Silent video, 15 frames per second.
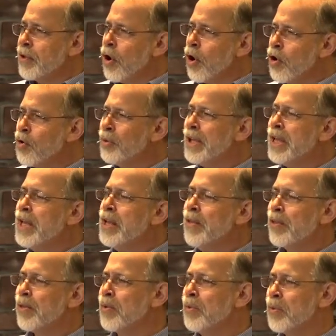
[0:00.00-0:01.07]
only
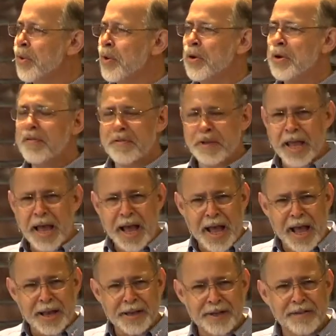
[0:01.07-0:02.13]
the Word of
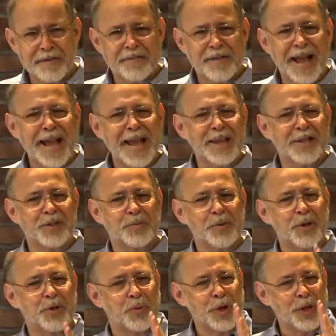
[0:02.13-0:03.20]
God divides
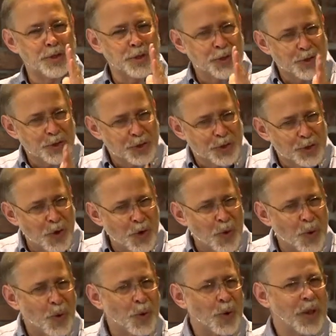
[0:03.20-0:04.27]
between
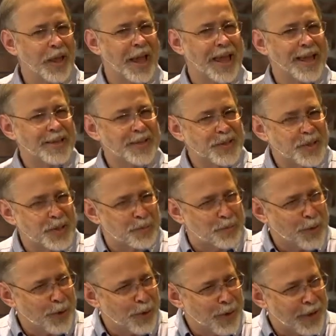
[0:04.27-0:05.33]
soul and
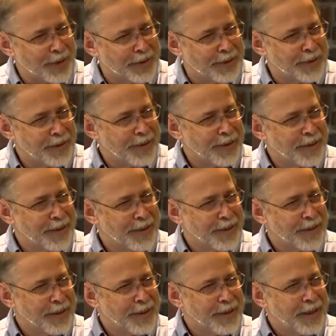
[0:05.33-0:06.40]
spirit
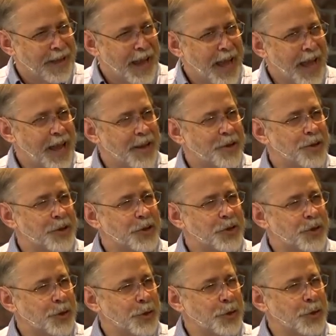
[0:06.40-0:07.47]
and
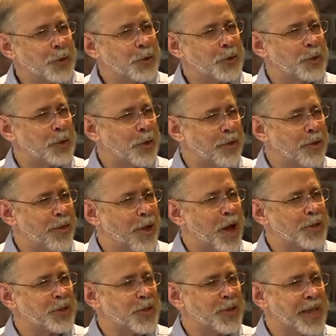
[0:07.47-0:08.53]
discerns the
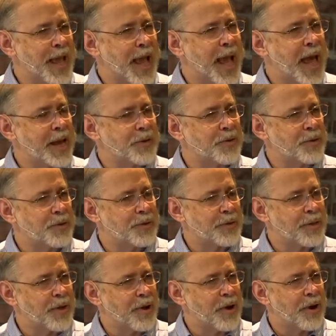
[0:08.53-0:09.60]
thoughts and the attitudes of
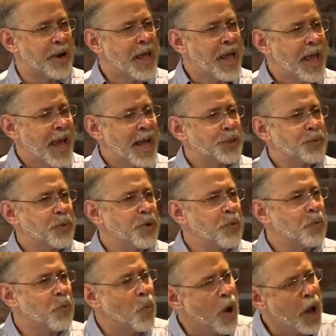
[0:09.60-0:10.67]
the heart. As we
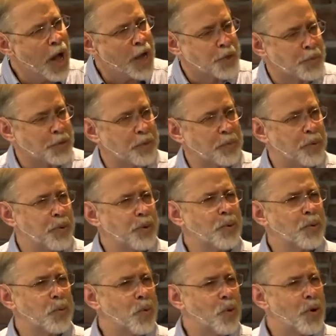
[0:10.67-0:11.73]
wash with the
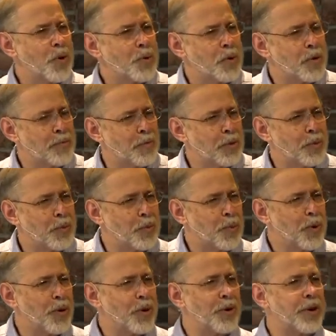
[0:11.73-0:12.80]
pure water of the
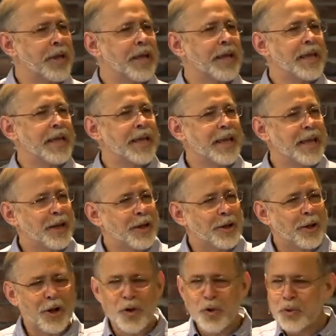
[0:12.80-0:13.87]
Word, He
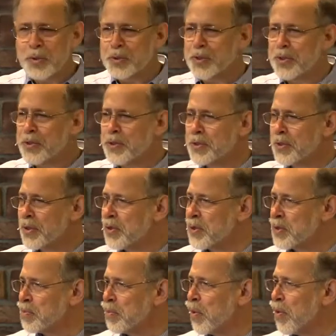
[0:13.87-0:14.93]
closes
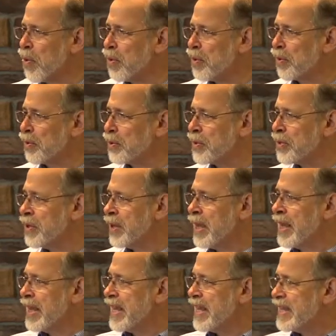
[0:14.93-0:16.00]
those portals.
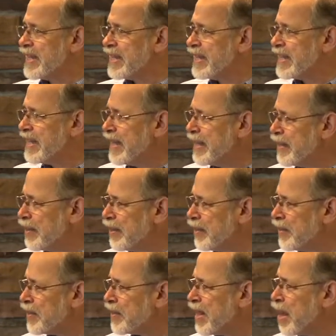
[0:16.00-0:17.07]
He
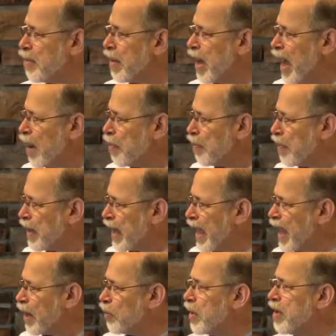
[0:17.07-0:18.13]
seals them up
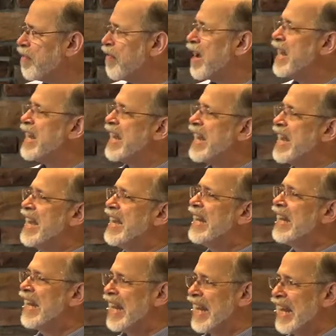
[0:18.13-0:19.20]
again. We find
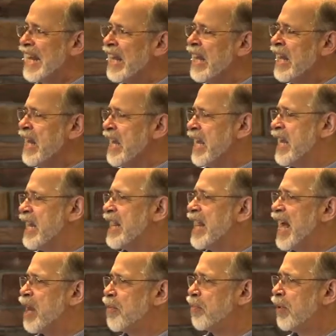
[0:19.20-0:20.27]
healing in
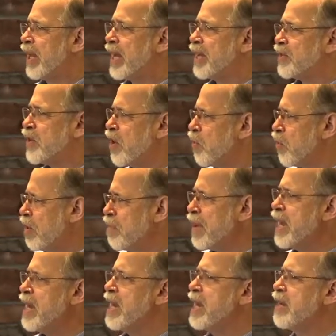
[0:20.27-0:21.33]
that place. Oh, we
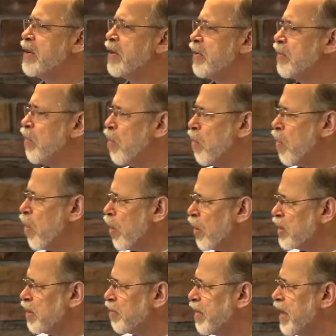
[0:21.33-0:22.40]
may need to work
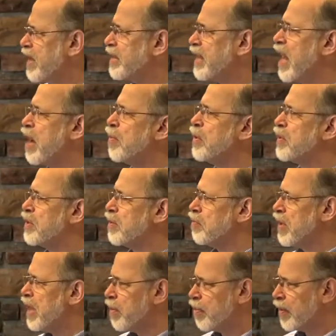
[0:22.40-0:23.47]
some things out with some
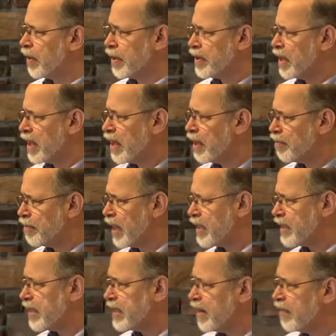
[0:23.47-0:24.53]
people, and
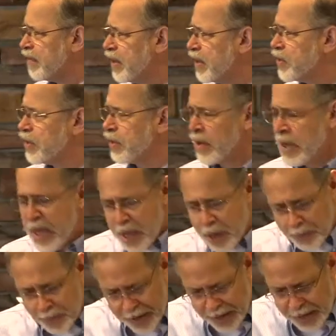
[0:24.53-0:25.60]
that's a different issue.
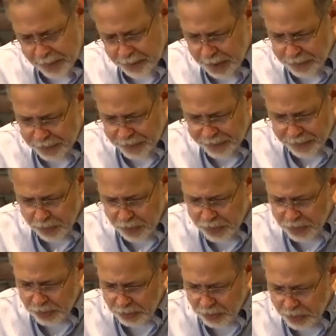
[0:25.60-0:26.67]
But, but before
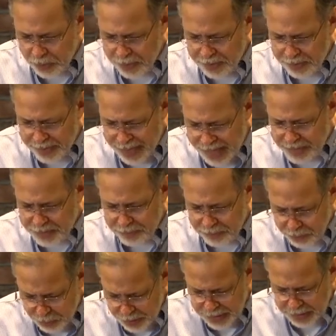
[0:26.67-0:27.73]
the Lord, that's
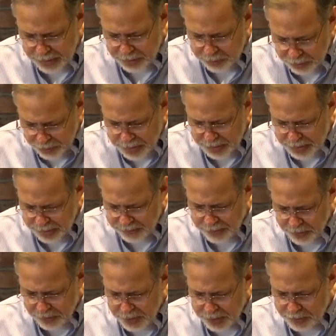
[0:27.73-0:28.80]
really, really
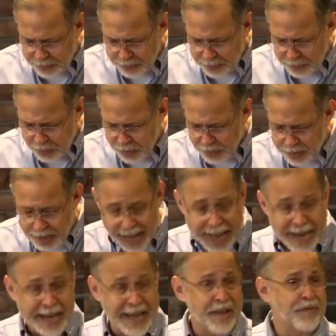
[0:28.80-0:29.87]
very important.
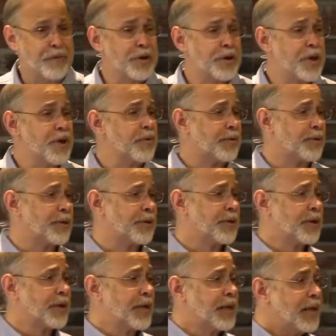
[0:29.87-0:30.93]
And if we don't,
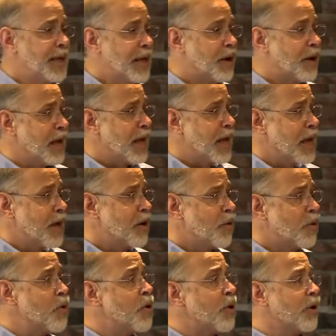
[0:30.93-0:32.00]
uh, uh,
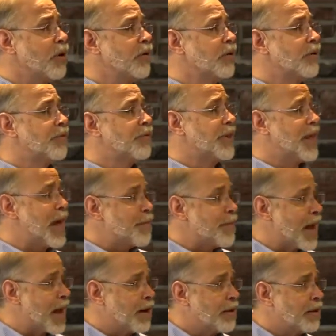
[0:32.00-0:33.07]
or for that
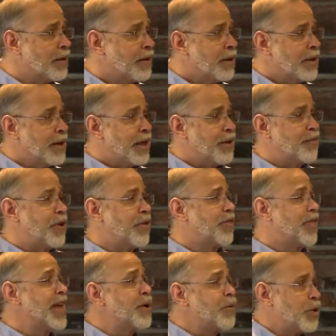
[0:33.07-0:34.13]
matter, if we
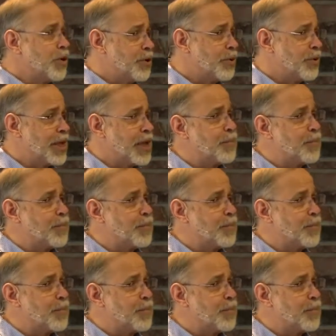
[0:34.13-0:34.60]
think we're doing